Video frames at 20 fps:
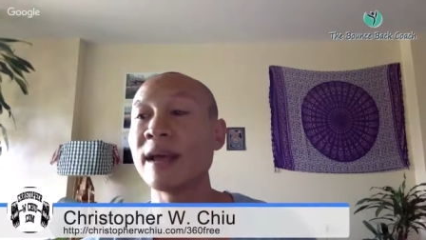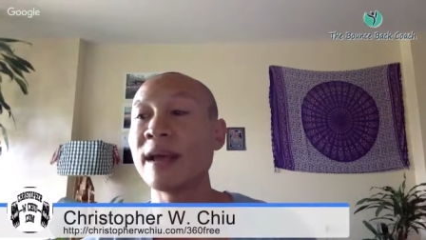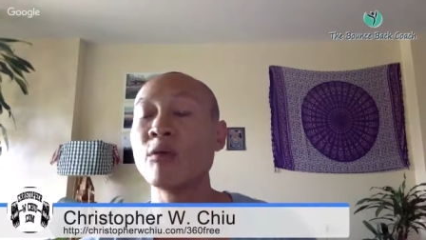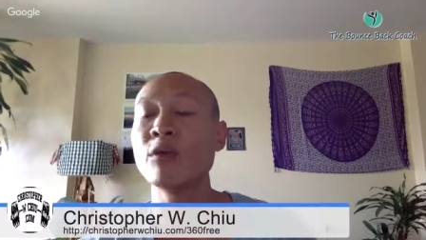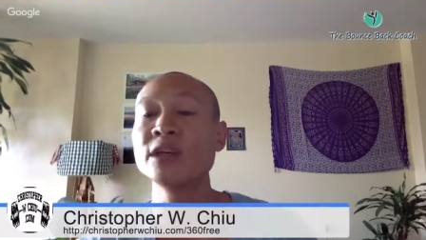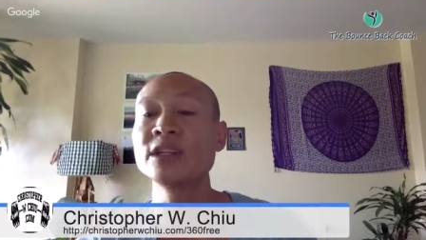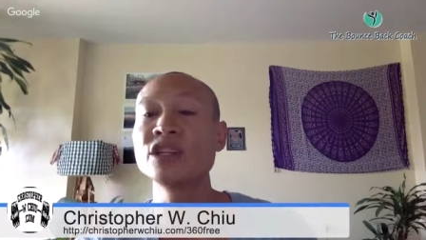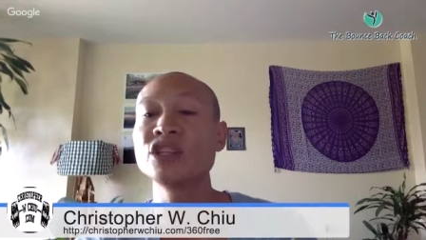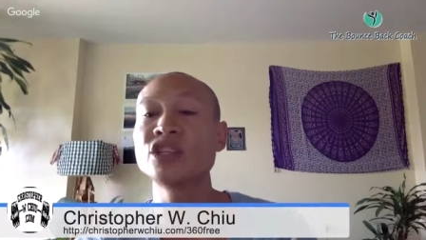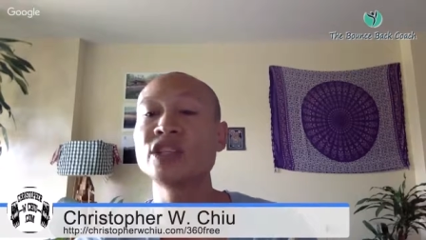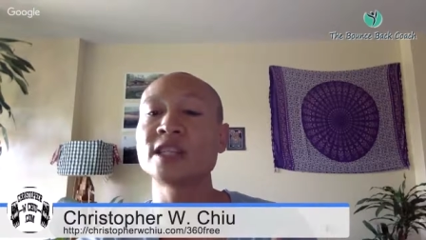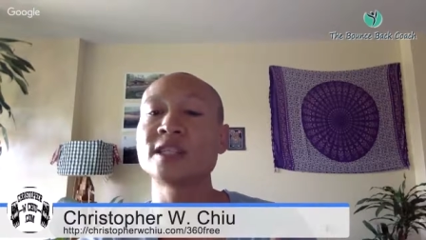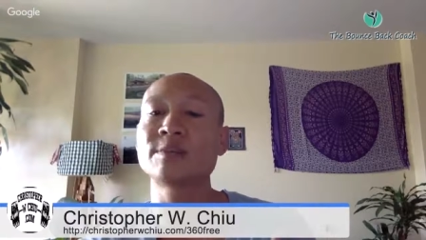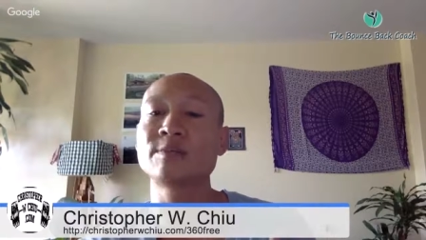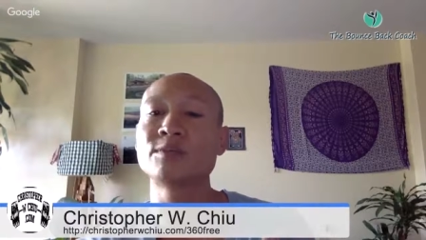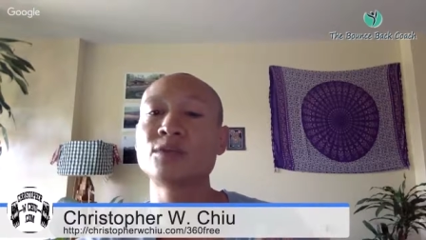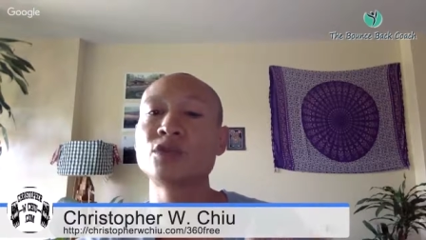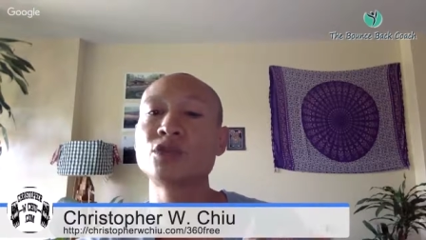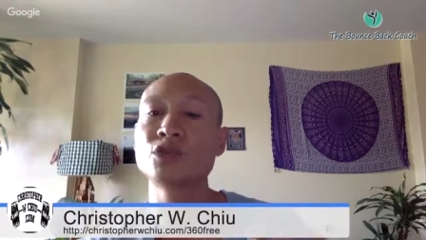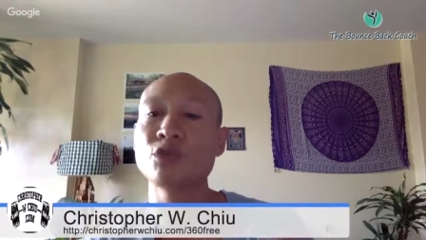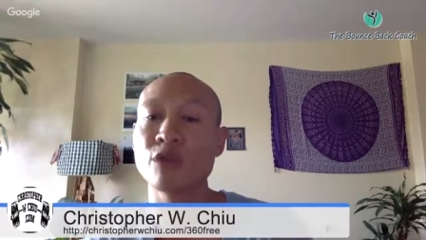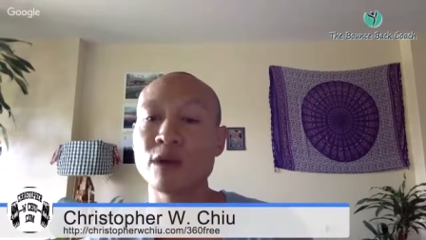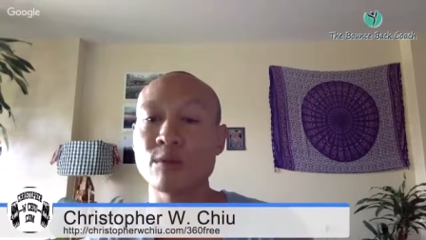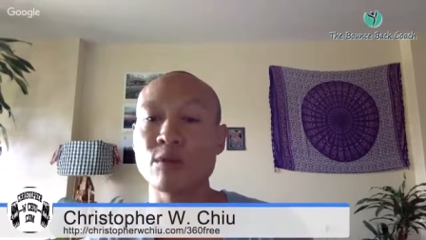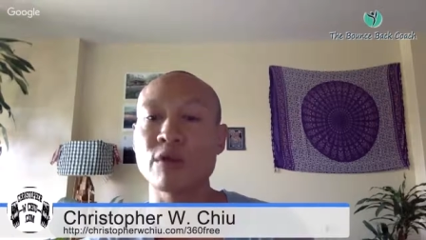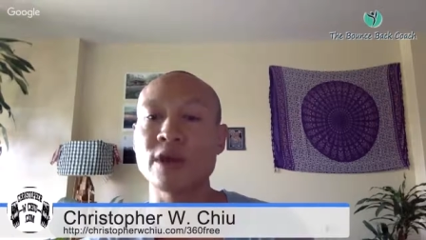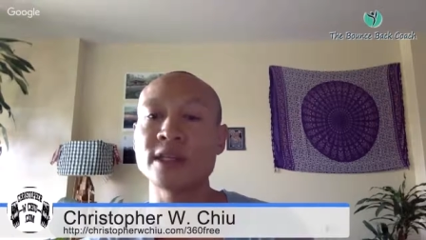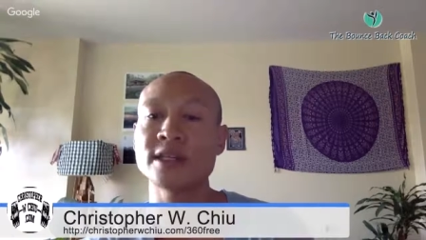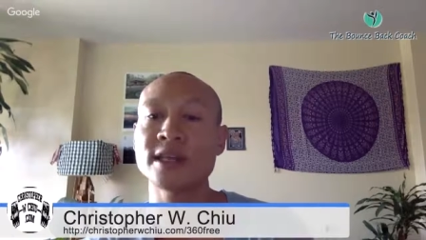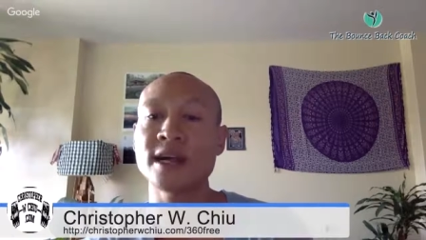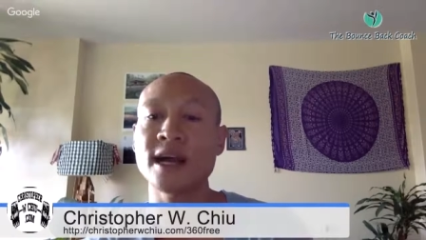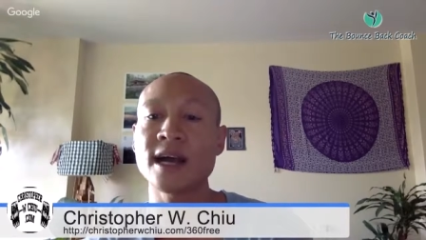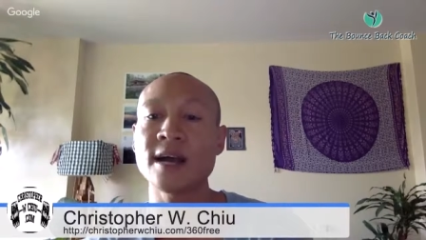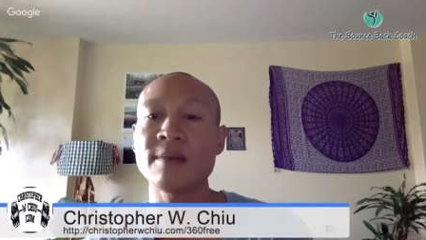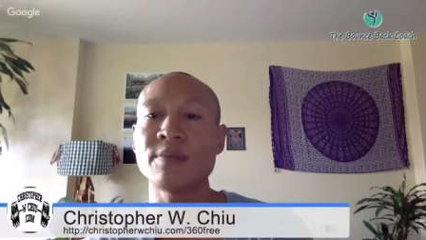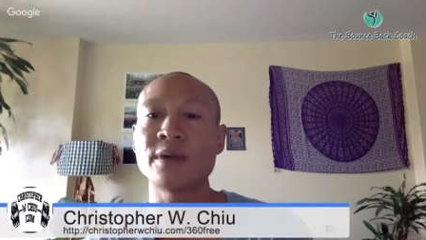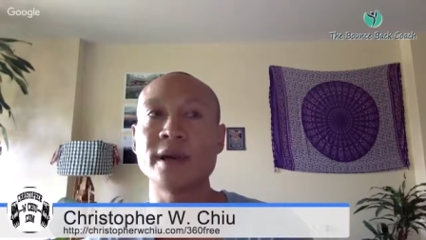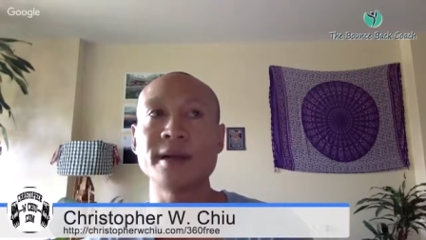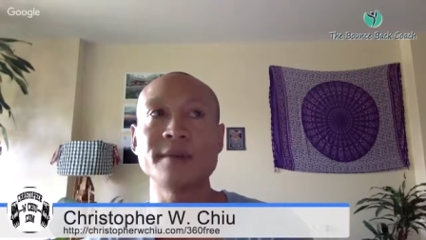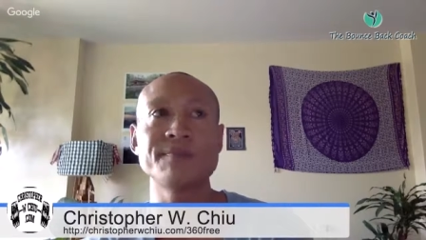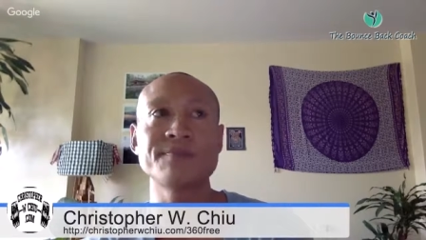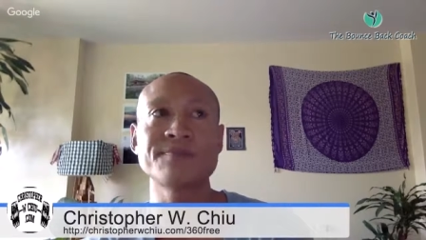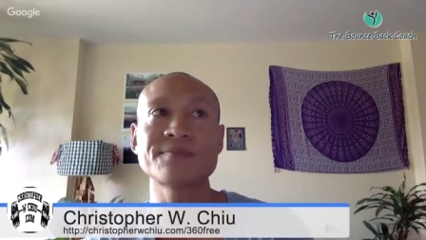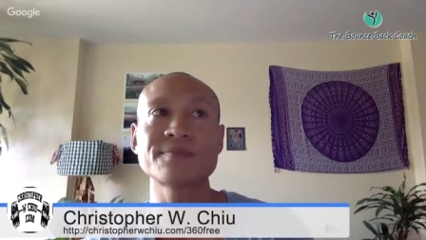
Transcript: it wasn't just doing Muay Thai, but